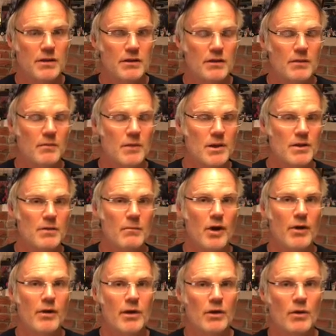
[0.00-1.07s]
the in the
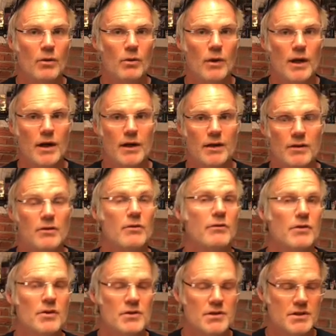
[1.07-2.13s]
mario uh,
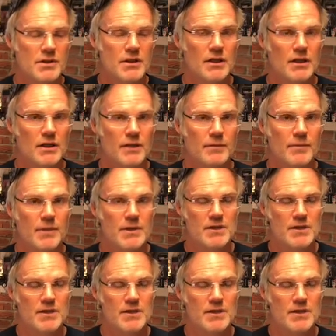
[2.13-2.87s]
universe um,